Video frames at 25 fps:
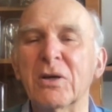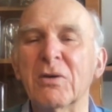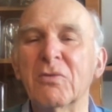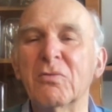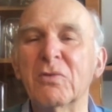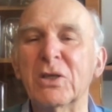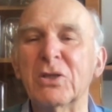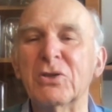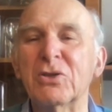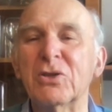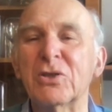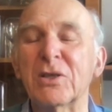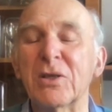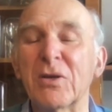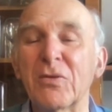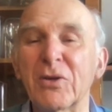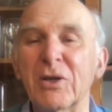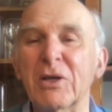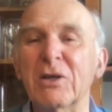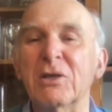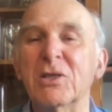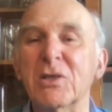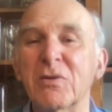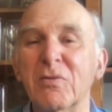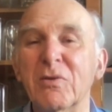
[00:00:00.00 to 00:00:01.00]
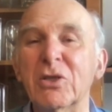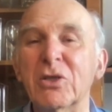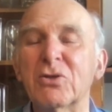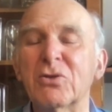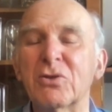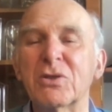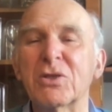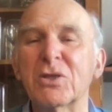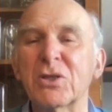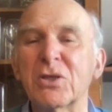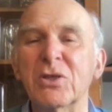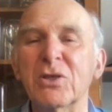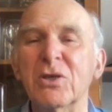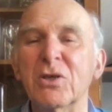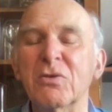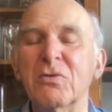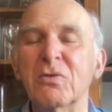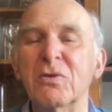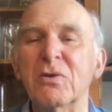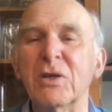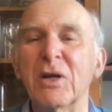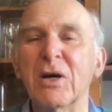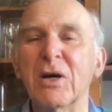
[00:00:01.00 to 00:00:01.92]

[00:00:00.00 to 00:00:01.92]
which I think is of interest to you and